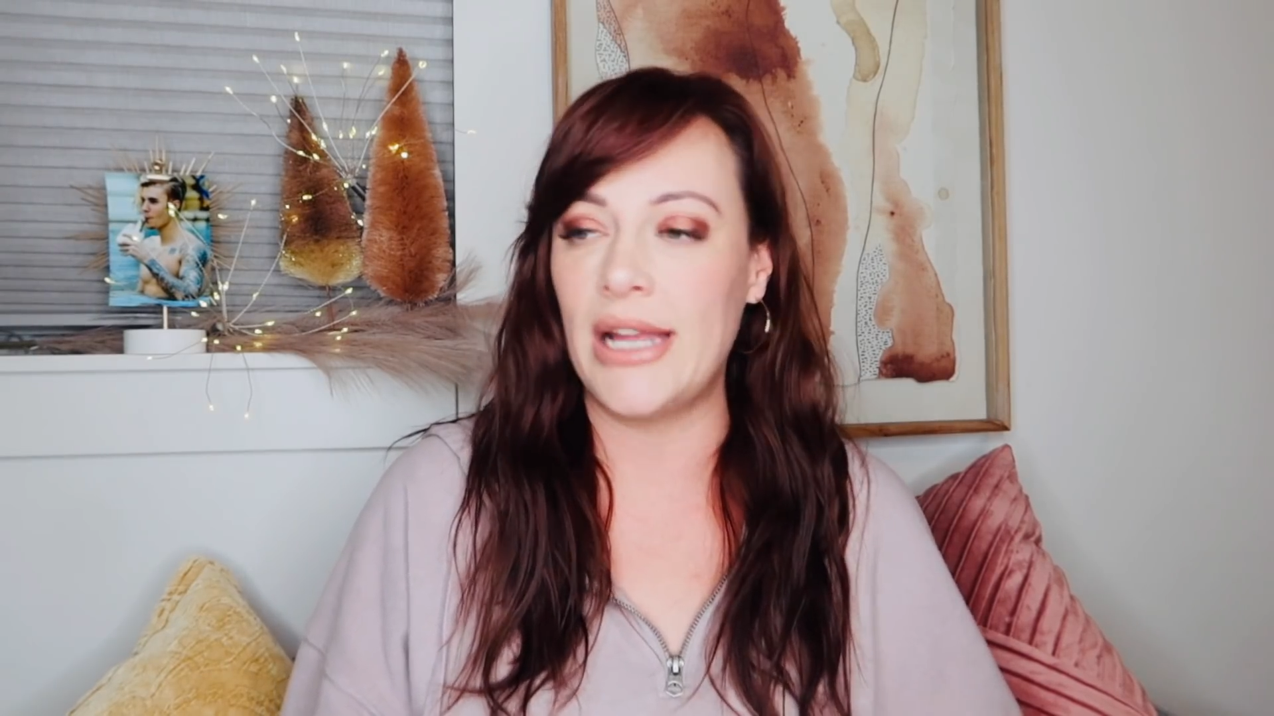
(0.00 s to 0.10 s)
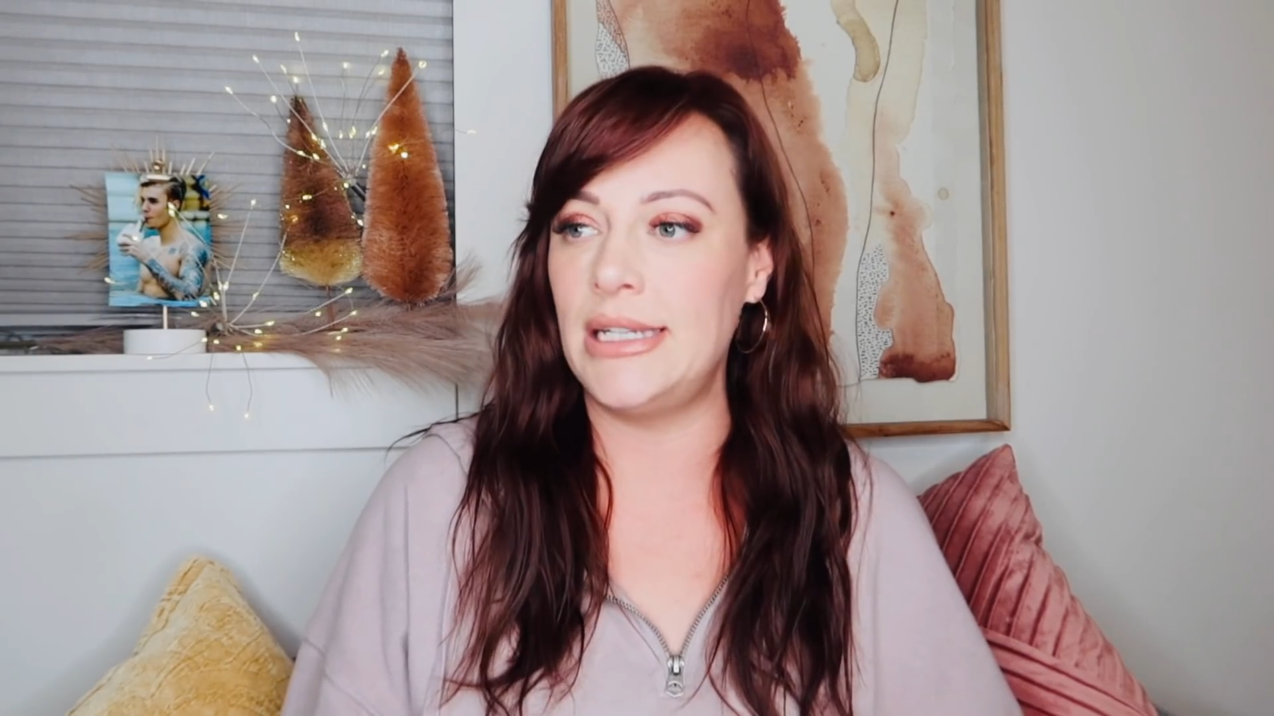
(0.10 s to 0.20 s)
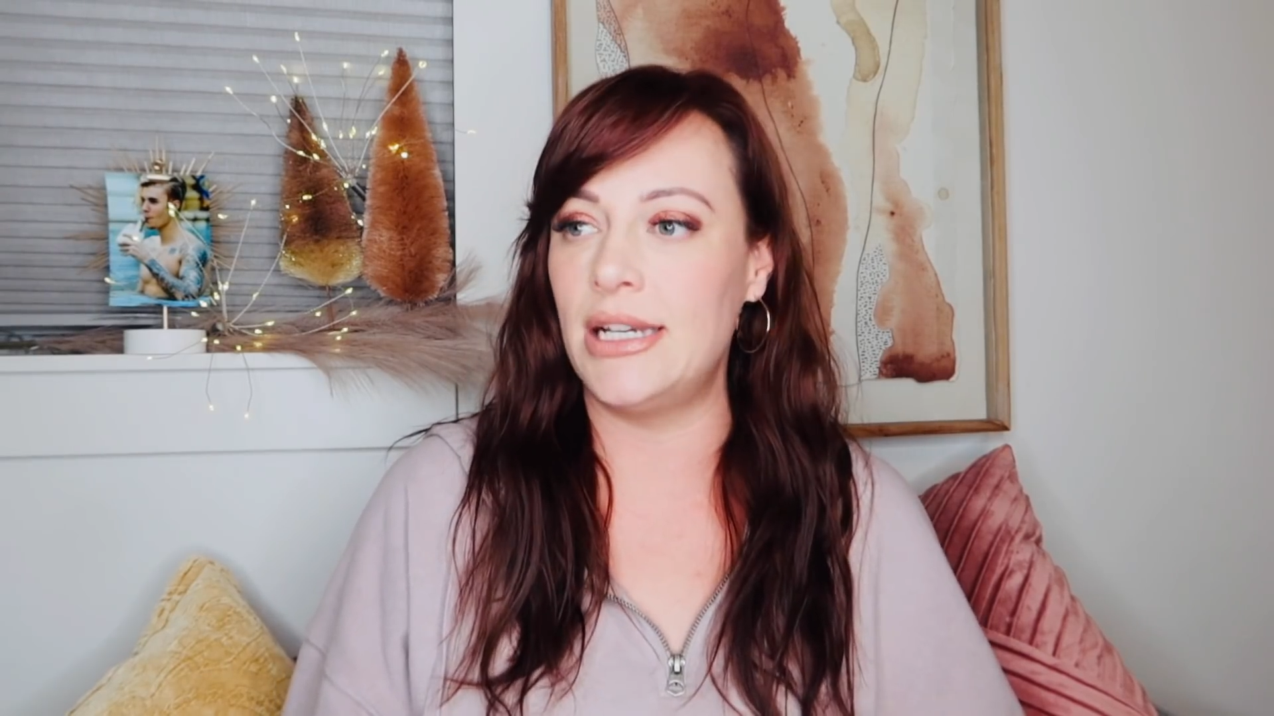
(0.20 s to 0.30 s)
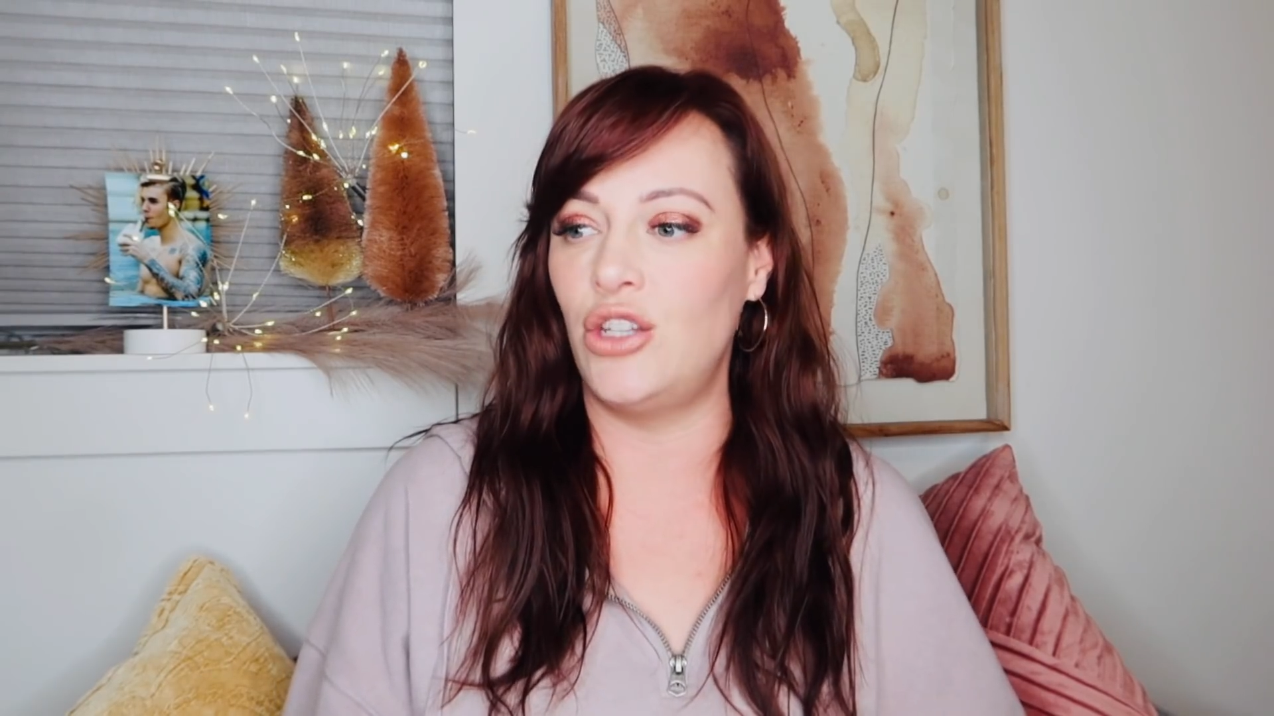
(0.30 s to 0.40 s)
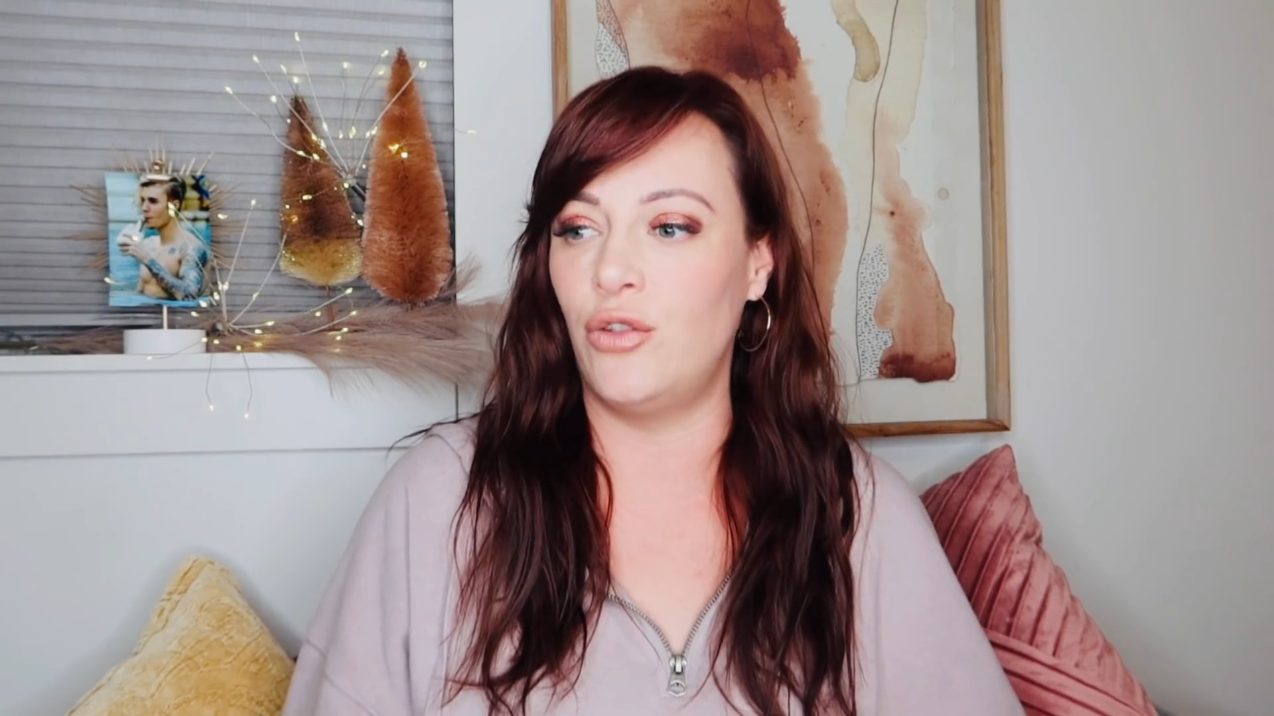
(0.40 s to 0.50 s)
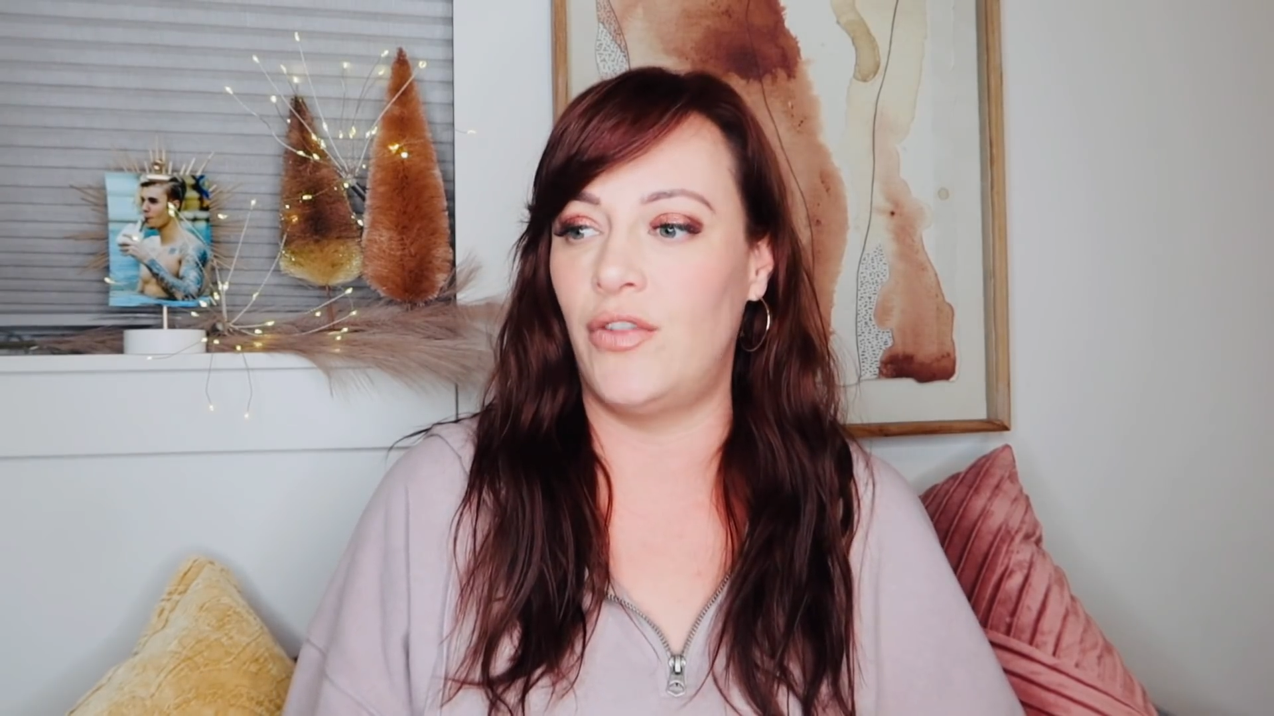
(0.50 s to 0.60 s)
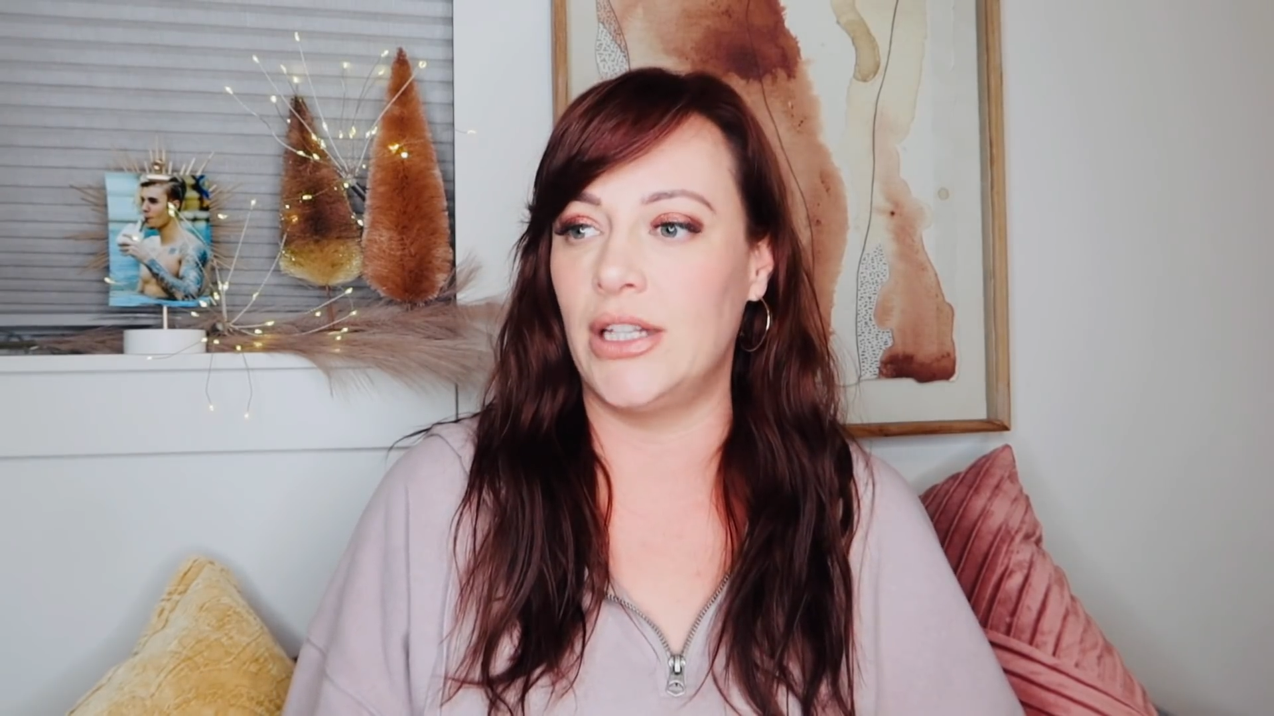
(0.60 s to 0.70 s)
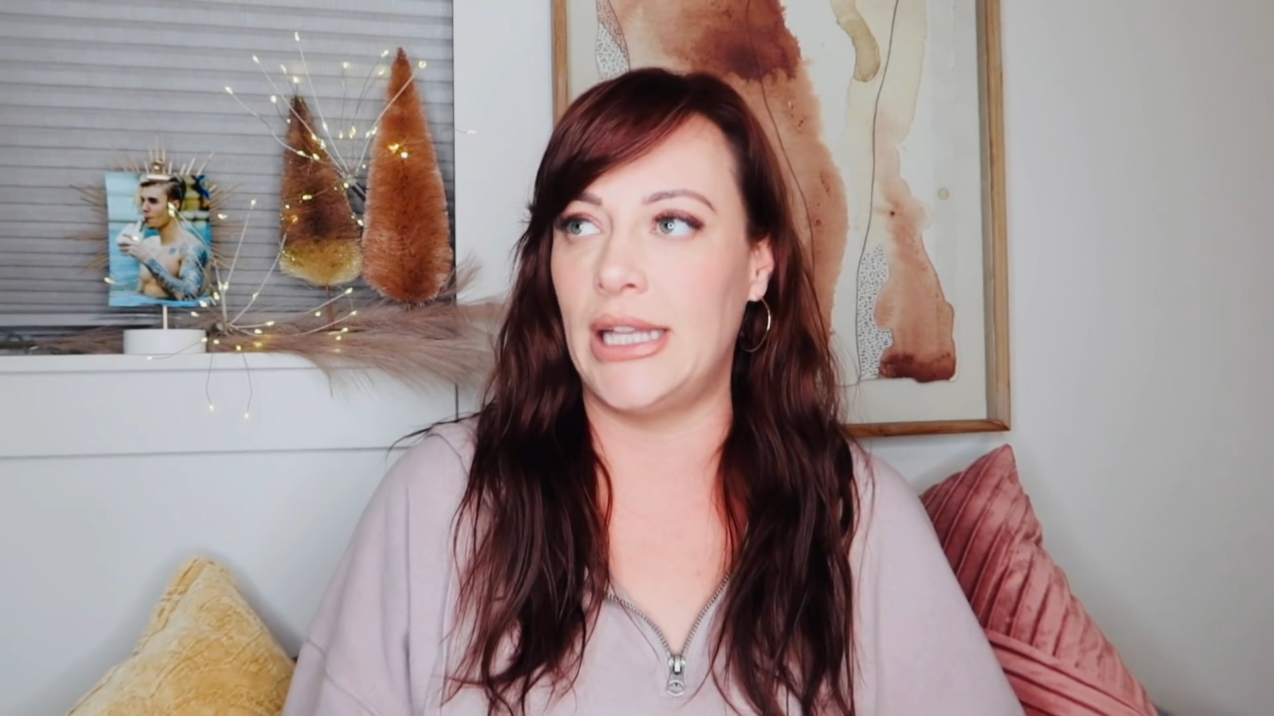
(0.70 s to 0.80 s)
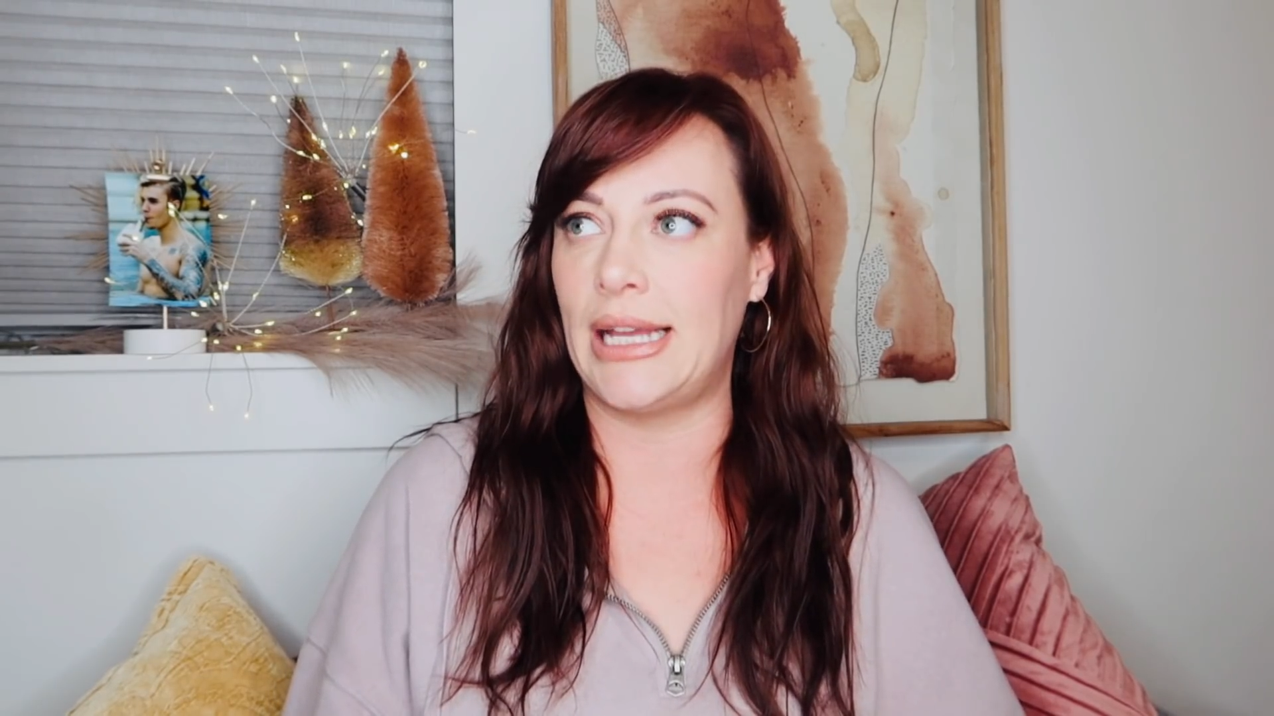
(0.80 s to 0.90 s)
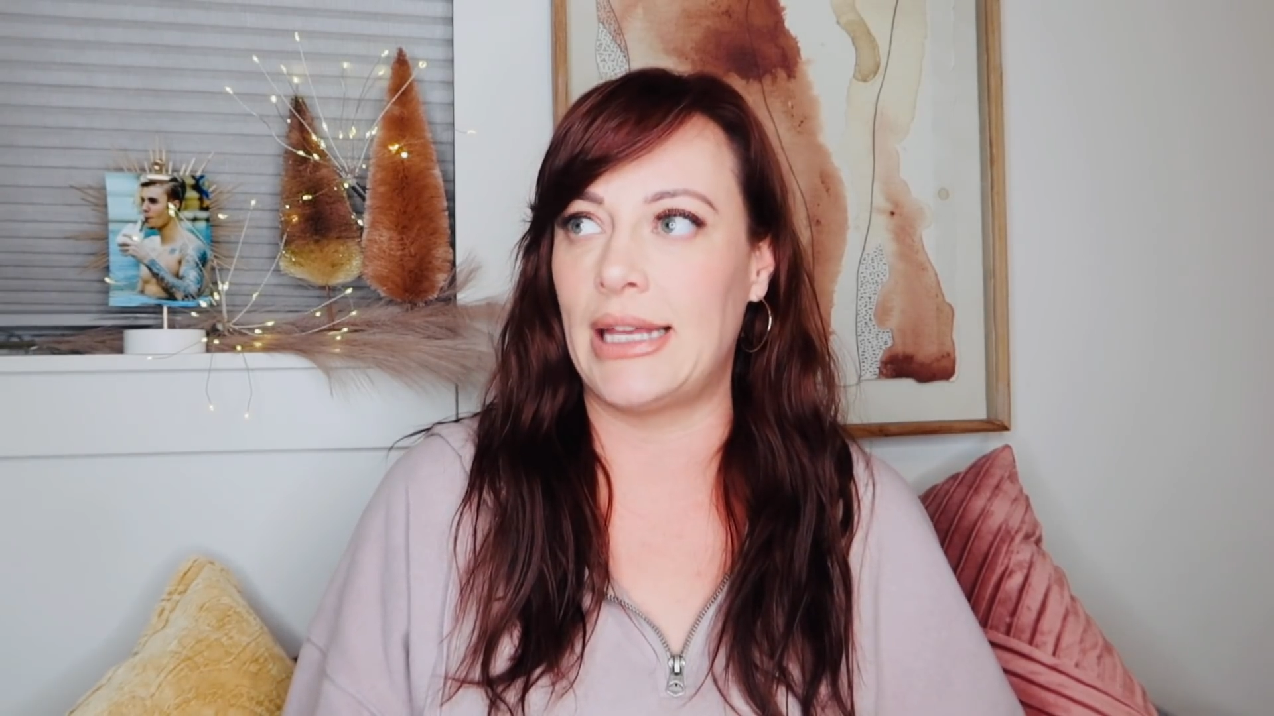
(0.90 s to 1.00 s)
idea you
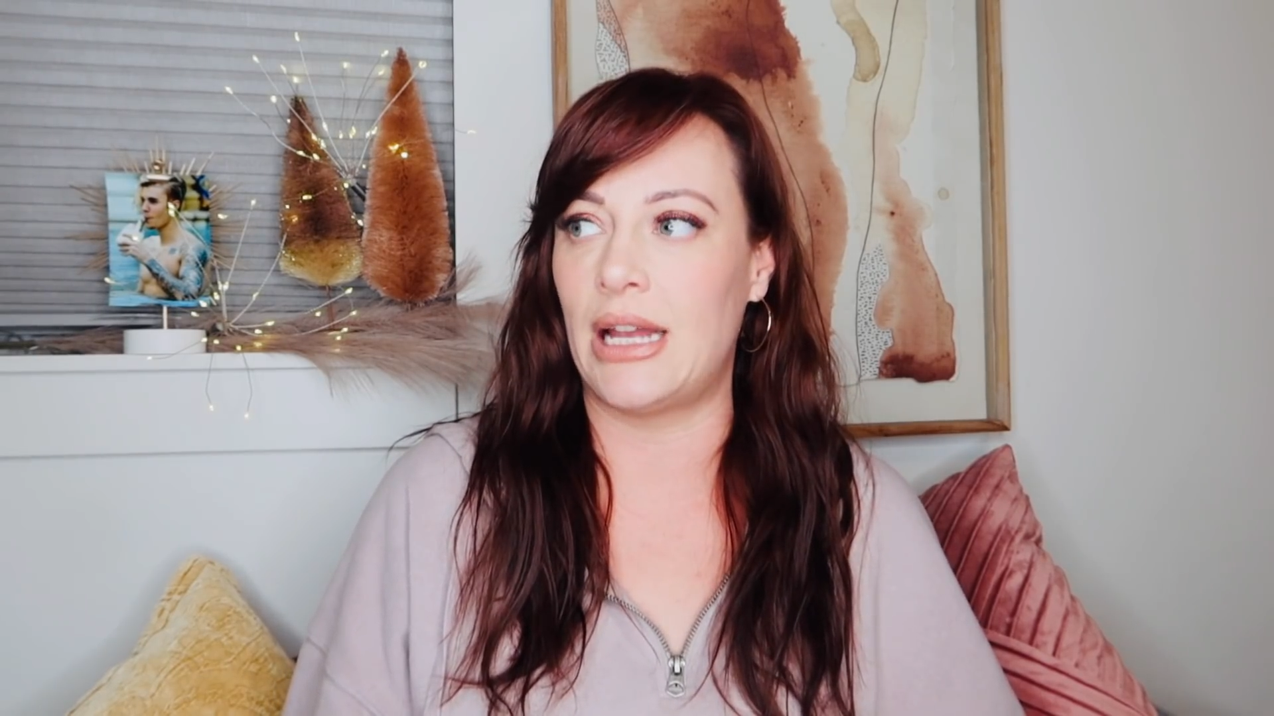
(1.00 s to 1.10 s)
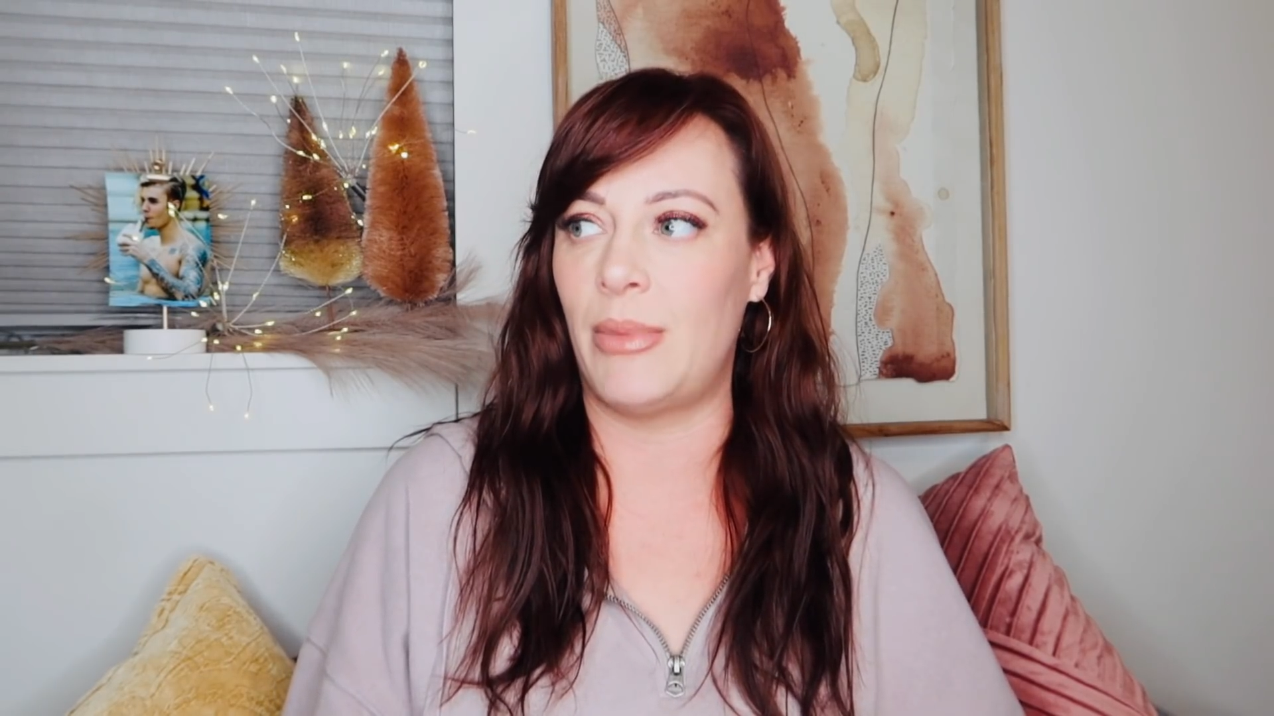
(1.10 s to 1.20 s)
felt like